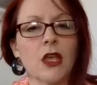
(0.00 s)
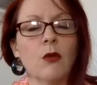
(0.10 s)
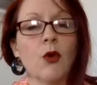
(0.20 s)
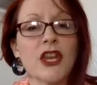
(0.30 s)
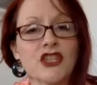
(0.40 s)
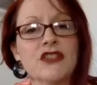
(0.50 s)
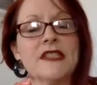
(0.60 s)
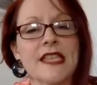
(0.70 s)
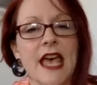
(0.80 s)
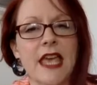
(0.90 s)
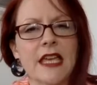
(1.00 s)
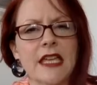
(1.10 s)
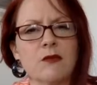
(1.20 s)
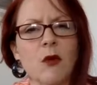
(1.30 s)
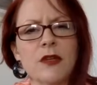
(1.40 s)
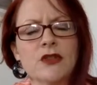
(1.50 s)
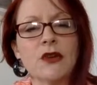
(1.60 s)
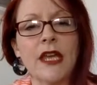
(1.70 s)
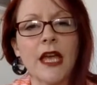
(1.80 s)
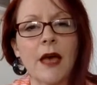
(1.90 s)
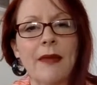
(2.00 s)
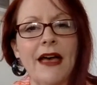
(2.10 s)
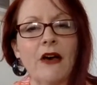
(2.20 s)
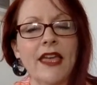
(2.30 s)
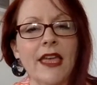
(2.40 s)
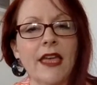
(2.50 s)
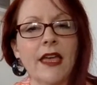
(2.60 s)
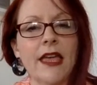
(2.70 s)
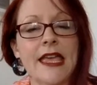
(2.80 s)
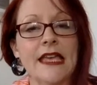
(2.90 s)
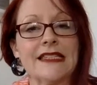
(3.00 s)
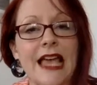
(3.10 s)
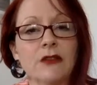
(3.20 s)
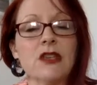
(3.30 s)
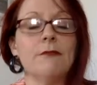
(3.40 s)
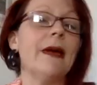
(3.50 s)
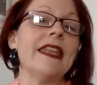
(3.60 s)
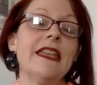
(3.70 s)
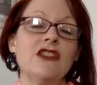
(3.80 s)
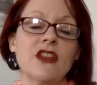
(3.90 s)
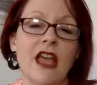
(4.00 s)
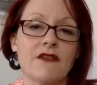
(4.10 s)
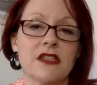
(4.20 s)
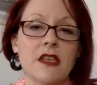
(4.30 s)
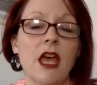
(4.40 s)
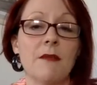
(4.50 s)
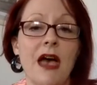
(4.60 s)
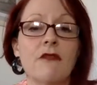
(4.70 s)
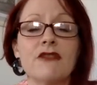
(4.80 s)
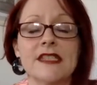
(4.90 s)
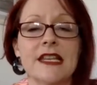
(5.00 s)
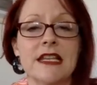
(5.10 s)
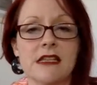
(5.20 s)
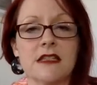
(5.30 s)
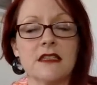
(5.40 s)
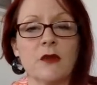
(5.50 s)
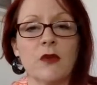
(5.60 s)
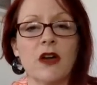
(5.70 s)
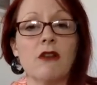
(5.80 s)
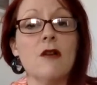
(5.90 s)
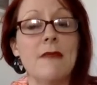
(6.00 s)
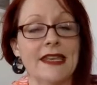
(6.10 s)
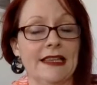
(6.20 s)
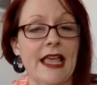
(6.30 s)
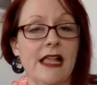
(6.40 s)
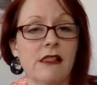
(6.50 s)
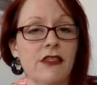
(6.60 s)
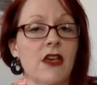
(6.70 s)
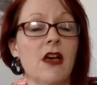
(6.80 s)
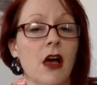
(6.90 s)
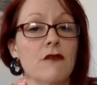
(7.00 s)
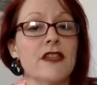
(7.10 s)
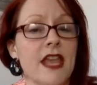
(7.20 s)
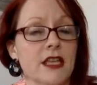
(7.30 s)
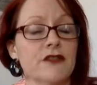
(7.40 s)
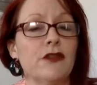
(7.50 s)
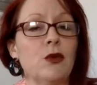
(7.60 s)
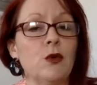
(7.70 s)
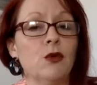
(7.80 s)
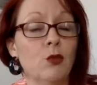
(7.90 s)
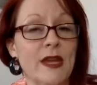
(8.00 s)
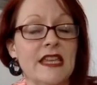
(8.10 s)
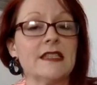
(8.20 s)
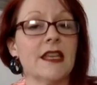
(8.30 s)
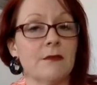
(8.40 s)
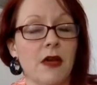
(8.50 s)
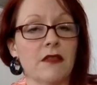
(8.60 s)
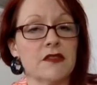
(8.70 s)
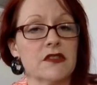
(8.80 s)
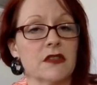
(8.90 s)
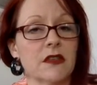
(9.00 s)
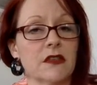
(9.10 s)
What I should say is what we're talking about here is how to manage and have a certain amount of resilience with our own mental health over the next few weeks and months.